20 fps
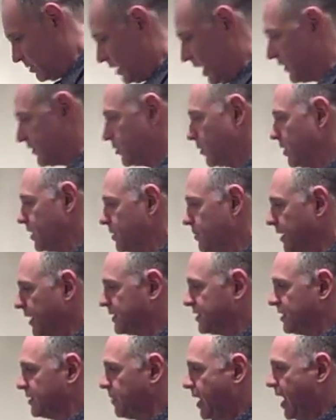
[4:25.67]
that's where you
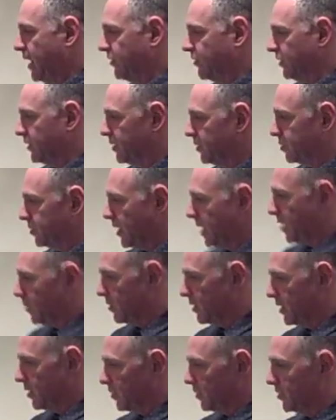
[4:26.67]
mix and match it. You play
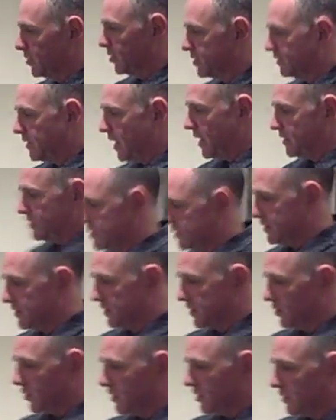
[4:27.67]
with it with your taste. You
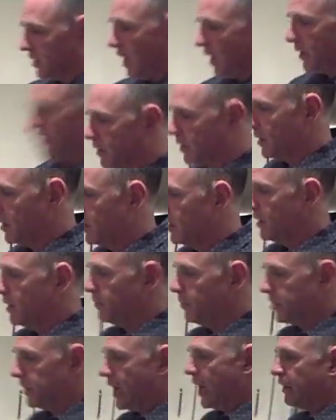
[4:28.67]
see what you like.
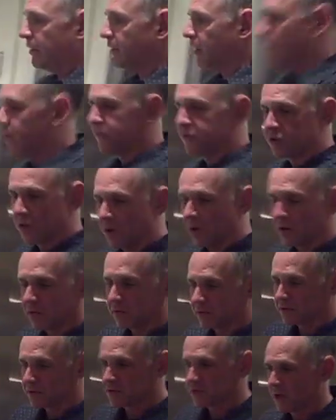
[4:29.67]
But I love
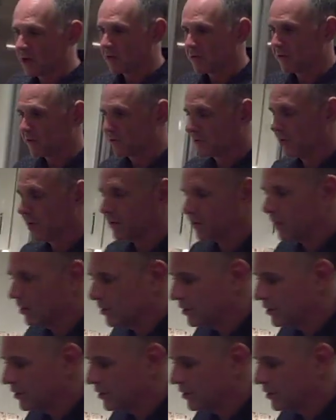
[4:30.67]
chocolate and cherry, so I go